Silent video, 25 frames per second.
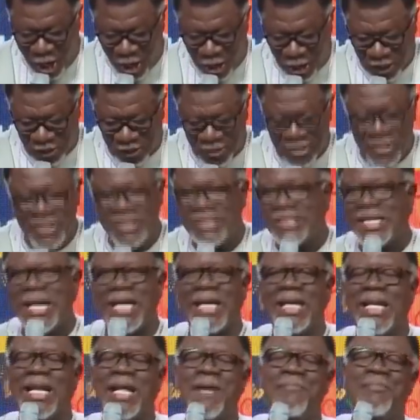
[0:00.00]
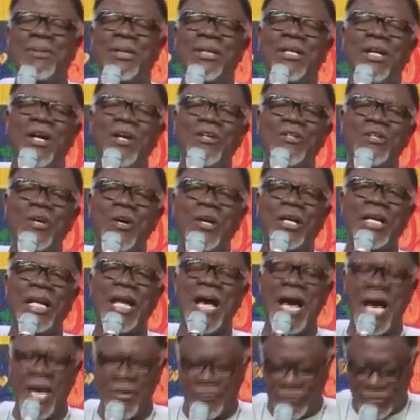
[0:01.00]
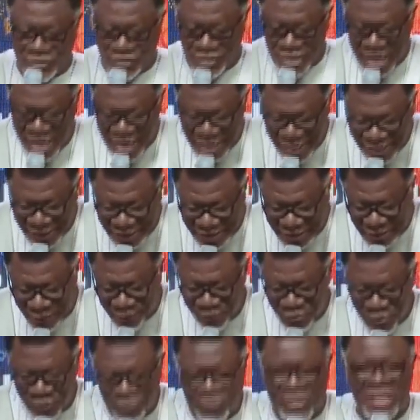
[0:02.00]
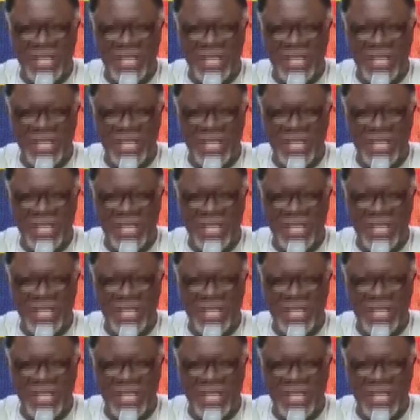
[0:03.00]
Paul, the label on your life says